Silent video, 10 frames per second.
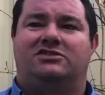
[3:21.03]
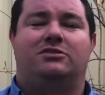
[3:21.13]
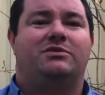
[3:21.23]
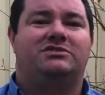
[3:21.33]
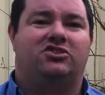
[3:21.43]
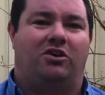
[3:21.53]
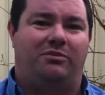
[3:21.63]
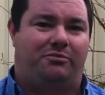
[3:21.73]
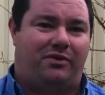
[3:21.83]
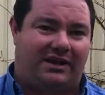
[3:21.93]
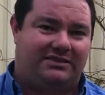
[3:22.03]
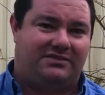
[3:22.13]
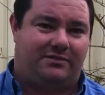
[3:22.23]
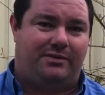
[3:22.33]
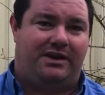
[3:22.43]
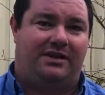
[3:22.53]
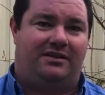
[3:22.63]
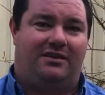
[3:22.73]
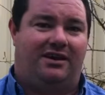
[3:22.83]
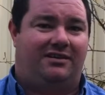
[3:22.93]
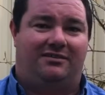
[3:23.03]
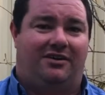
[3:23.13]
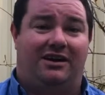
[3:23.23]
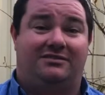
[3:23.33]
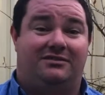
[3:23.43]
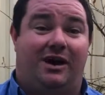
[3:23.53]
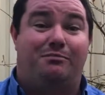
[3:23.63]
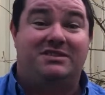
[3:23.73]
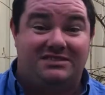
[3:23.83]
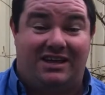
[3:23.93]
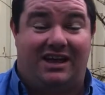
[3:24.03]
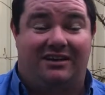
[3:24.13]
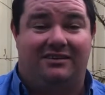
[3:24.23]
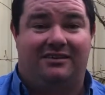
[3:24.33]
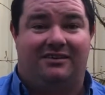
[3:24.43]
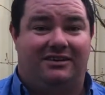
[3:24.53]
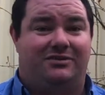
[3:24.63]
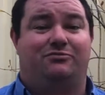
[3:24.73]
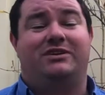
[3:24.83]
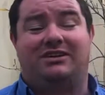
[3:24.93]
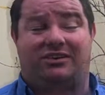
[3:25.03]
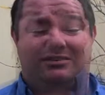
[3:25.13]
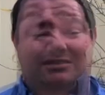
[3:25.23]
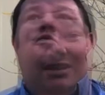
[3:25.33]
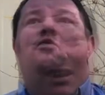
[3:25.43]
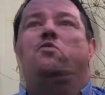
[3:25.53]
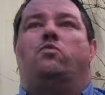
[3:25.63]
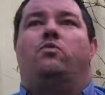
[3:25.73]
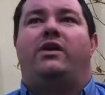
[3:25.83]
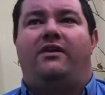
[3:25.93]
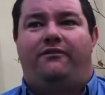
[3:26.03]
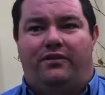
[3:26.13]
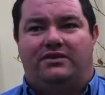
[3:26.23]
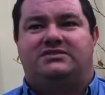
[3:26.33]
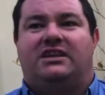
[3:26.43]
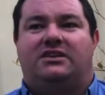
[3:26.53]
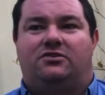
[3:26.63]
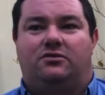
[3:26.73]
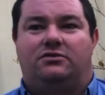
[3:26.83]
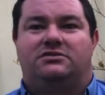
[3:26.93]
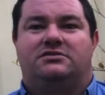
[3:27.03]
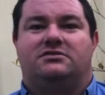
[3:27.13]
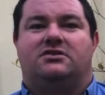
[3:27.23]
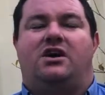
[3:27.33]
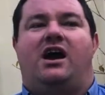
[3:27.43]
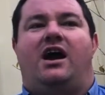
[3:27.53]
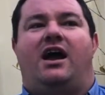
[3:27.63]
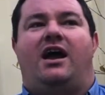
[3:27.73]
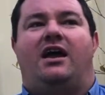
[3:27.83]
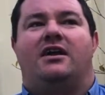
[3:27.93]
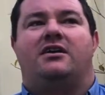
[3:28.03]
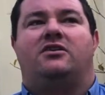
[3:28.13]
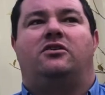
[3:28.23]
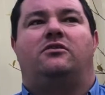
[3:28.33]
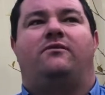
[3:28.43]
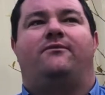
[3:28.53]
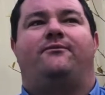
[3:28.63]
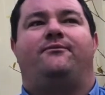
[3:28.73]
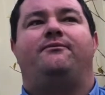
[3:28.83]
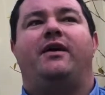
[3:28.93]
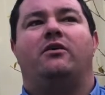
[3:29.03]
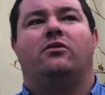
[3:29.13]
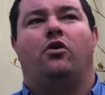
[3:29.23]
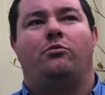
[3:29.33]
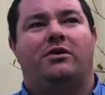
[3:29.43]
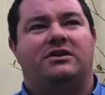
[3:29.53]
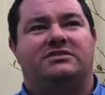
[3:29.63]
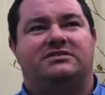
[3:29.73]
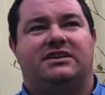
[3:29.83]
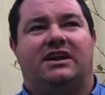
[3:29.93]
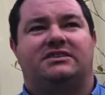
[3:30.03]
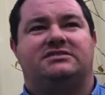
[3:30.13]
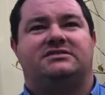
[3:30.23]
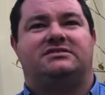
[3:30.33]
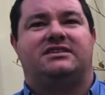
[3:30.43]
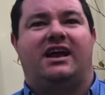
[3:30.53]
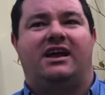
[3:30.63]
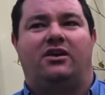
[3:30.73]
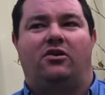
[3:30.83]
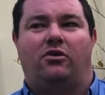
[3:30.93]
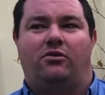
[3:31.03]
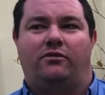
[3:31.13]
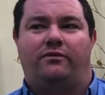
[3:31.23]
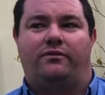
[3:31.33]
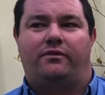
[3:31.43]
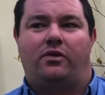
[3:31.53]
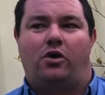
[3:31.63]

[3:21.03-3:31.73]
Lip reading: almost common practice for me. And I missed that. I didn't realize it. Now, when I first sat the course, I felt almost a state of